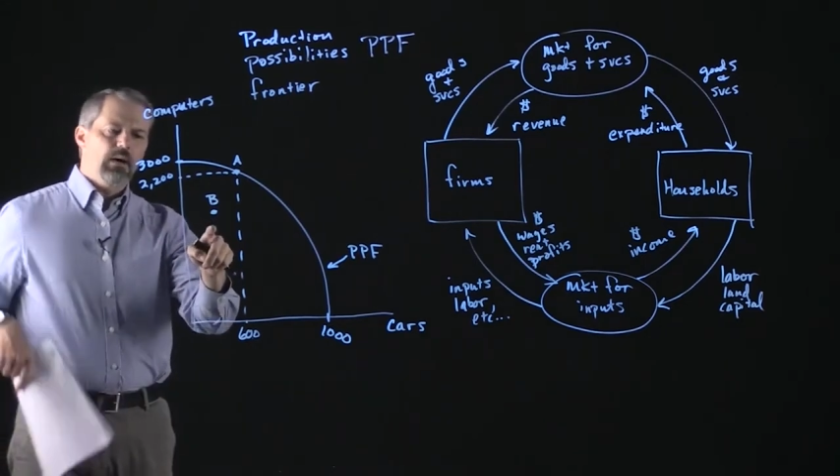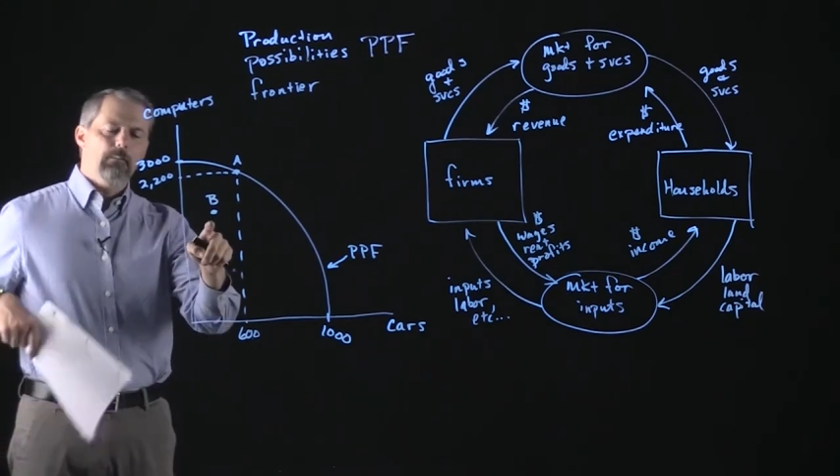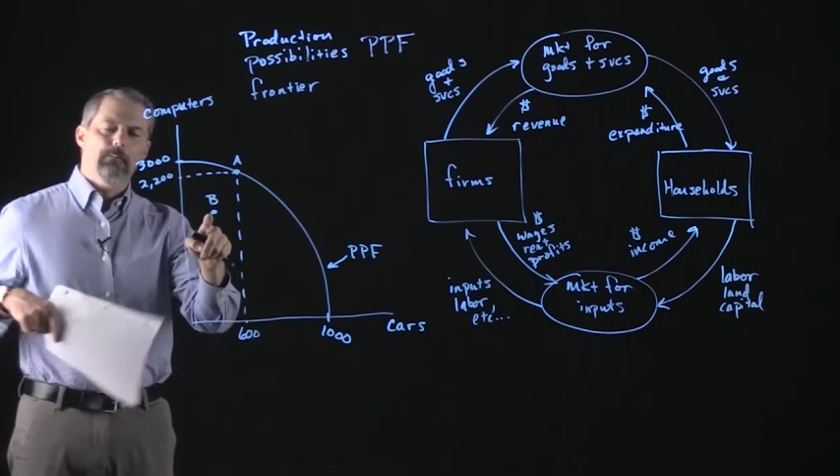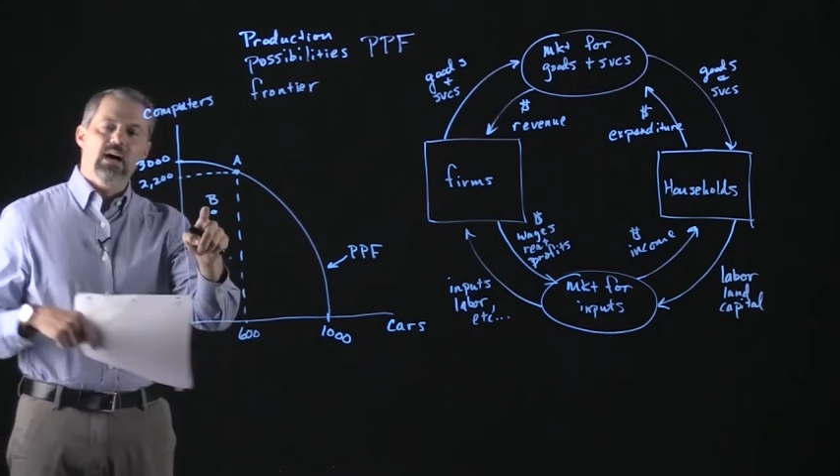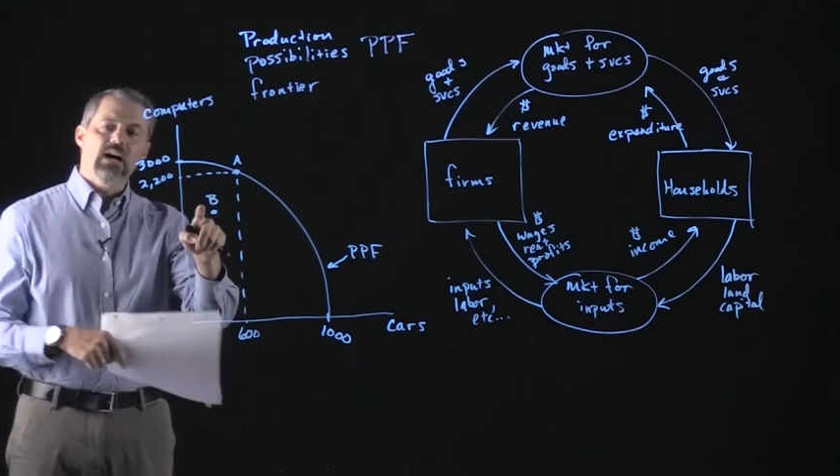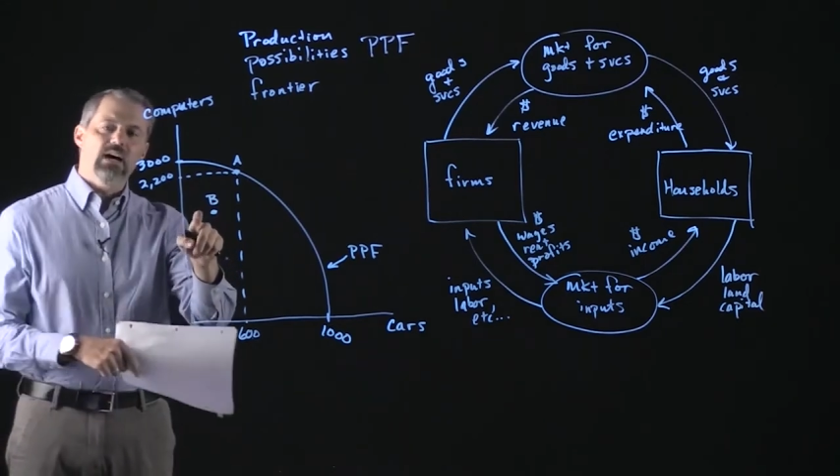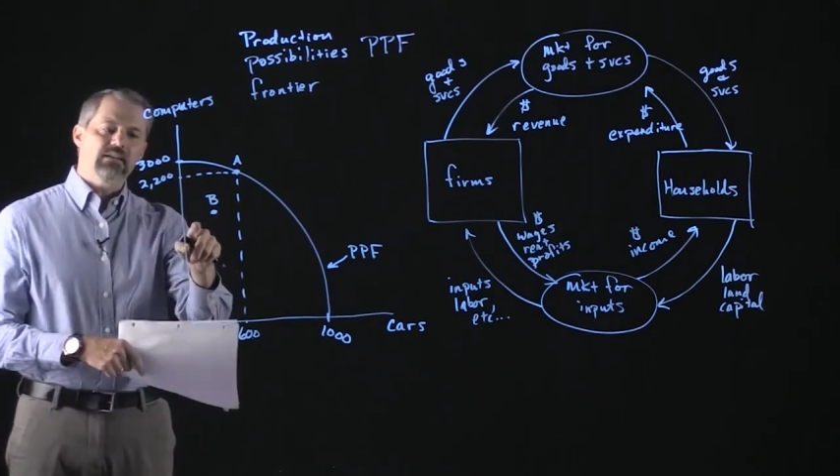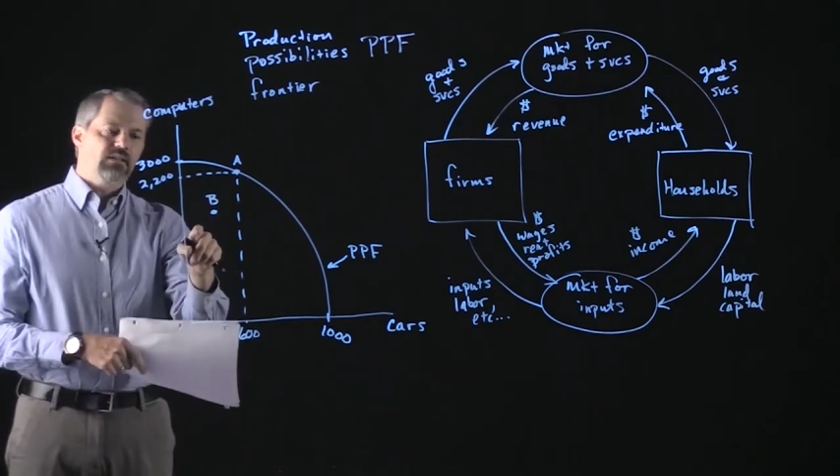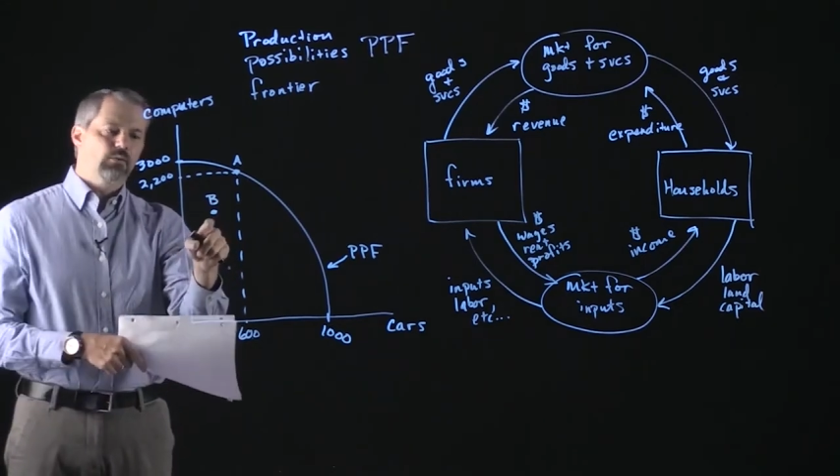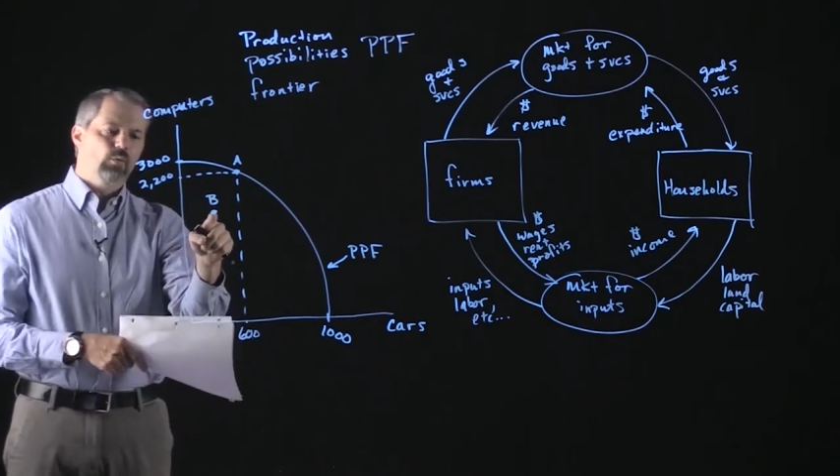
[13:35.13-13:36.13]

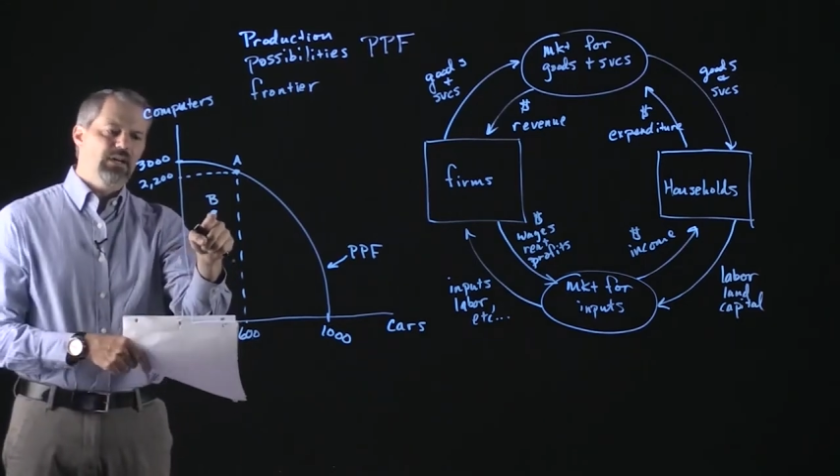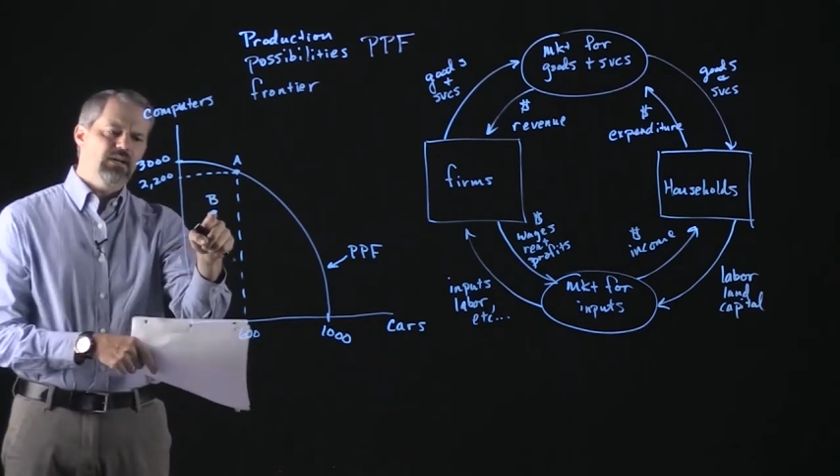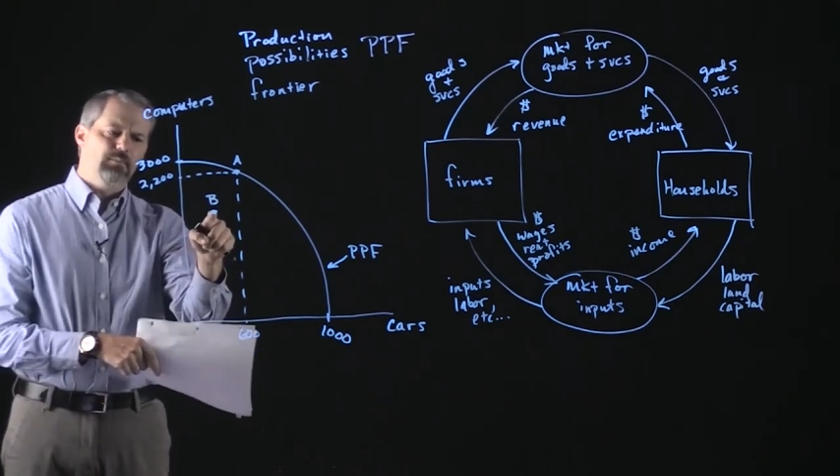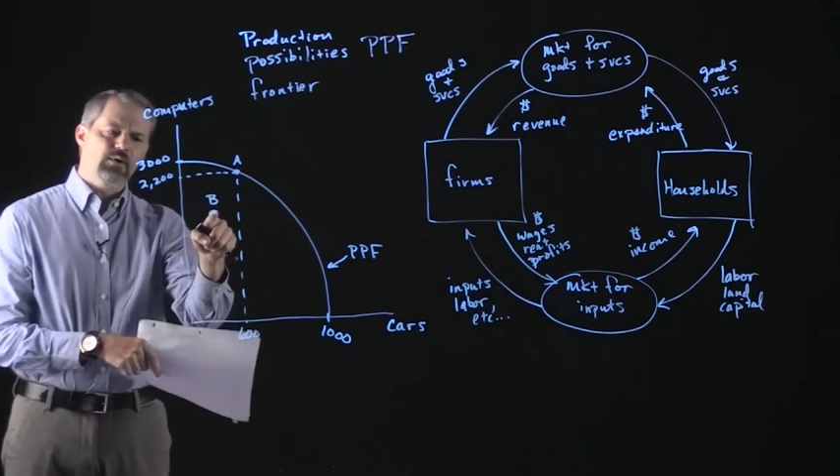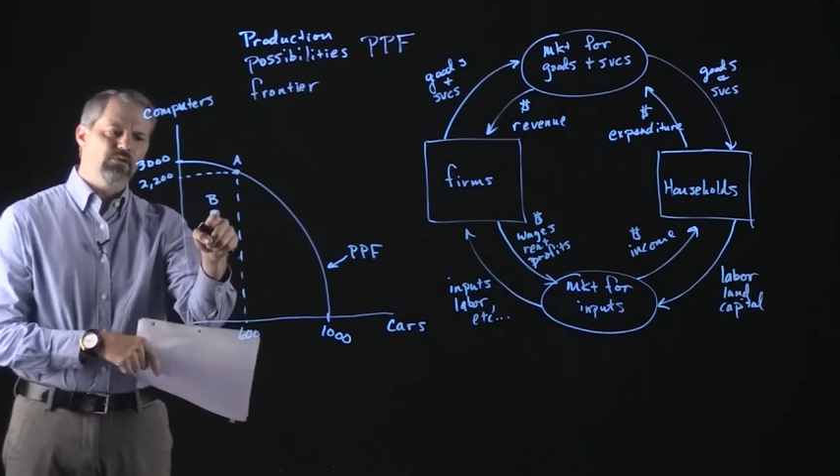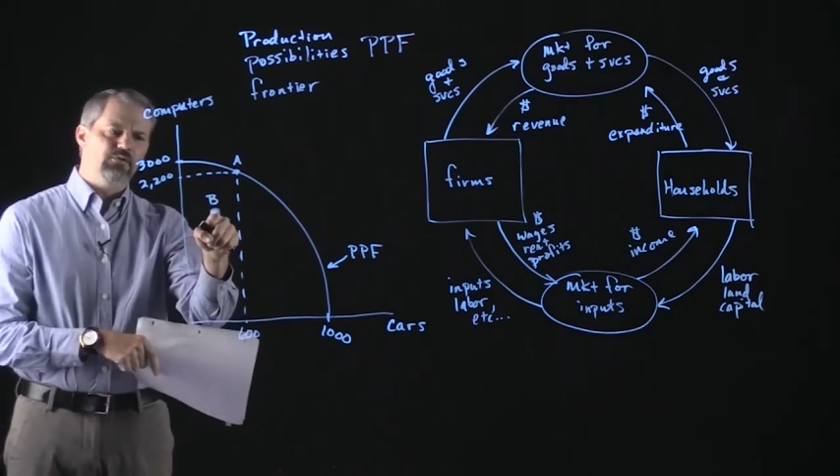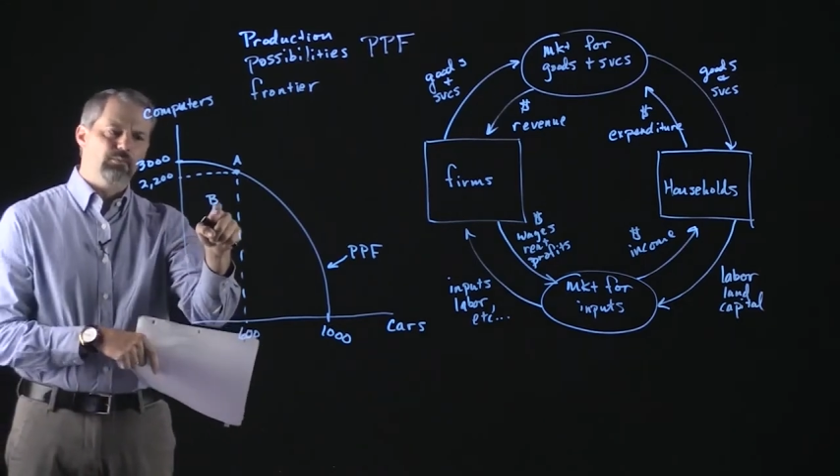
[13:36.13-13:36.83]
but we could produce